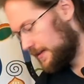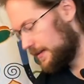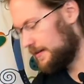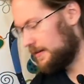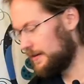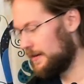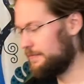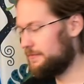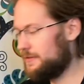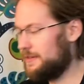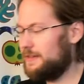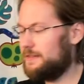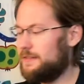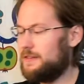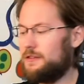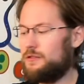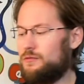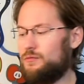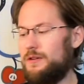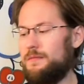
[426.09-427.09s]
You have seen
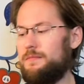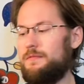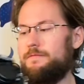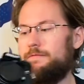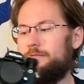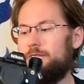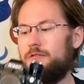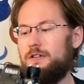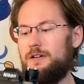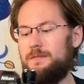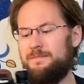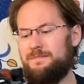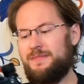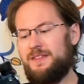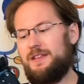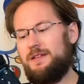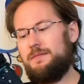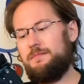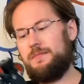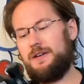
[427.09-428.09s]
this one before,
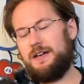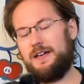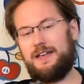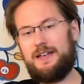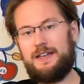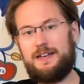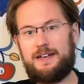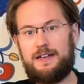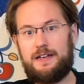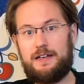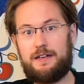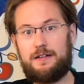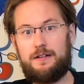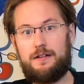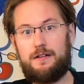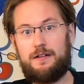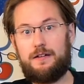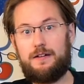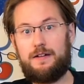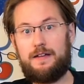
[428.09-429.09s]
my
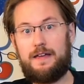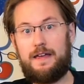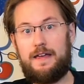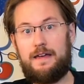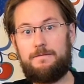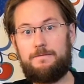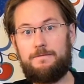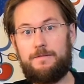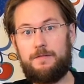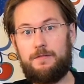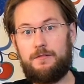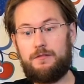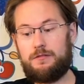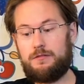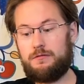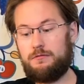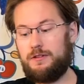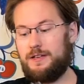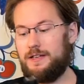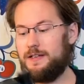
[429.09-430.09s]
Nikon
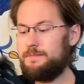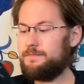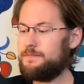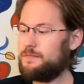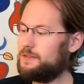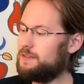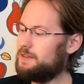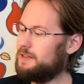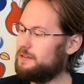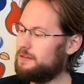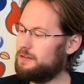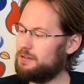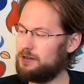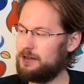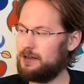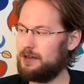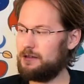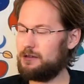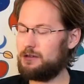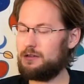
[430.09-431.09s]
F3. This
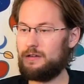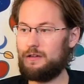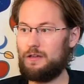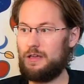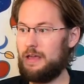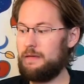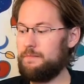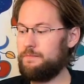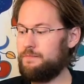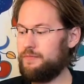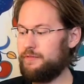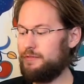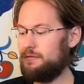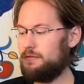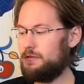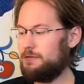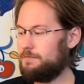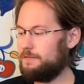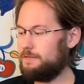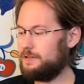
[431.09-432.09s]
is a
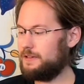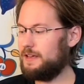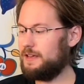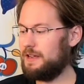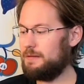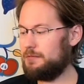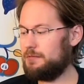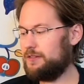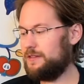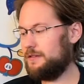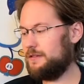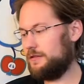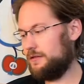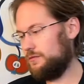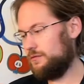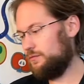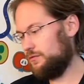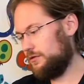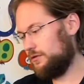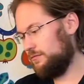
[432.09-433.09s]
beautiful camera. This
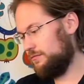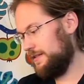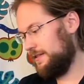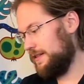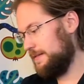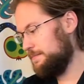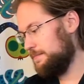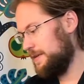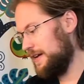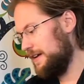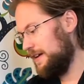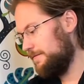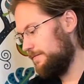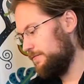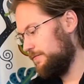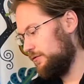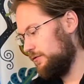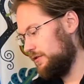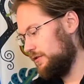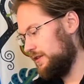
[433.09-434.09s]
was really made
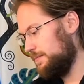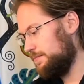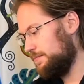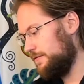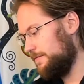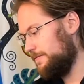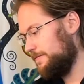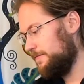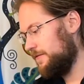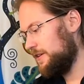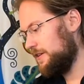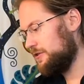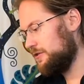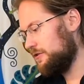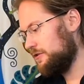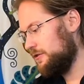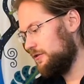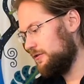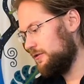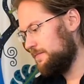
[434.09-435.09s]
for the
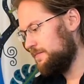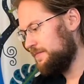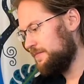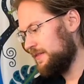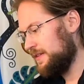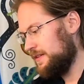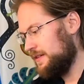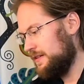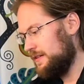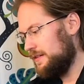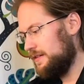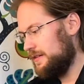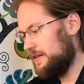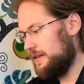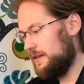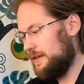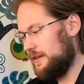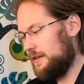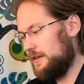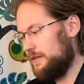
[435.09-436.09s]
professional,
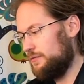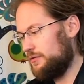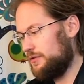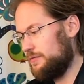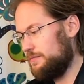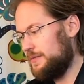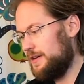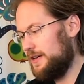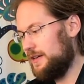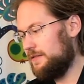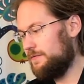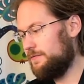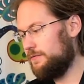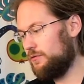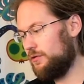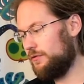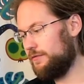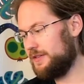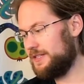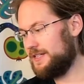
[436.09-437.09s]
and it was made
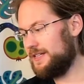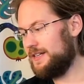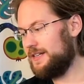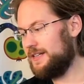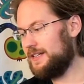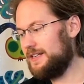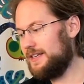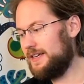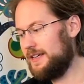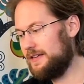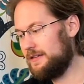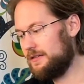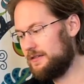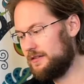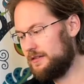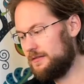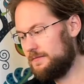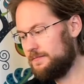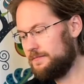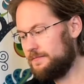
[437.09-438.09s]
for over 10
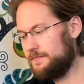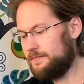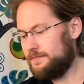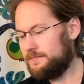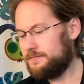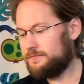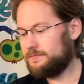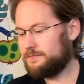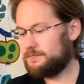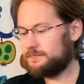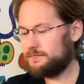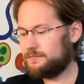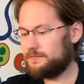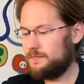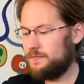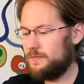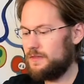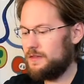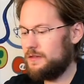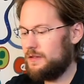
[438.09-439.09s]
years.
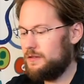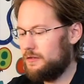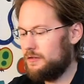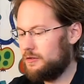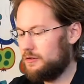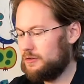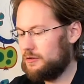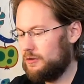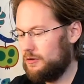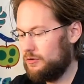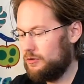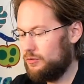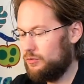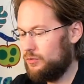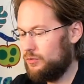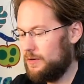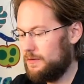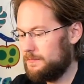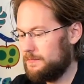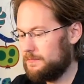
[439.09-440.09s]

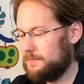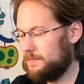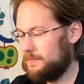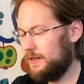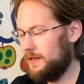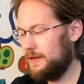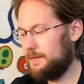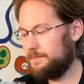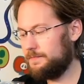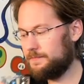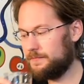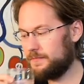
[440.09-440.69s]
So, yeah.